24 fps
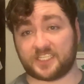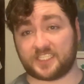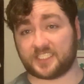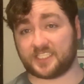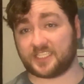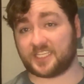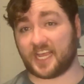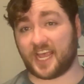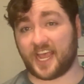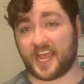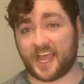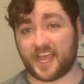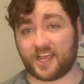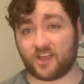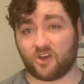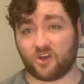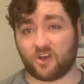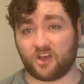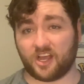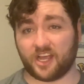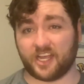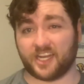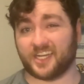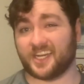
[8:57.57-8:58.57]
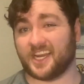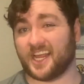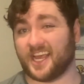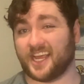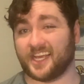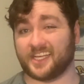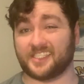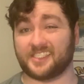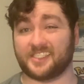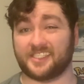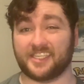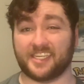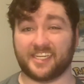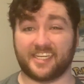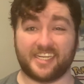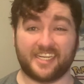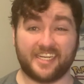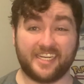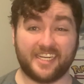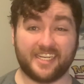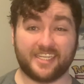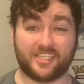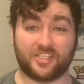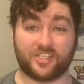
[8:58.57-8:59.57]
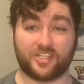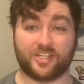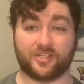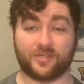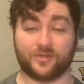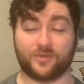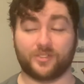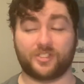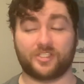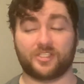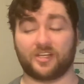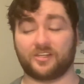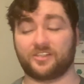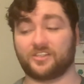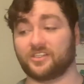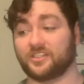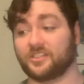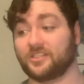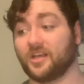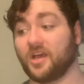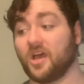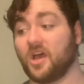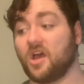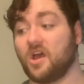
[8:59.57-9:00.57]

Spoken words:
tag on as you need to, such as,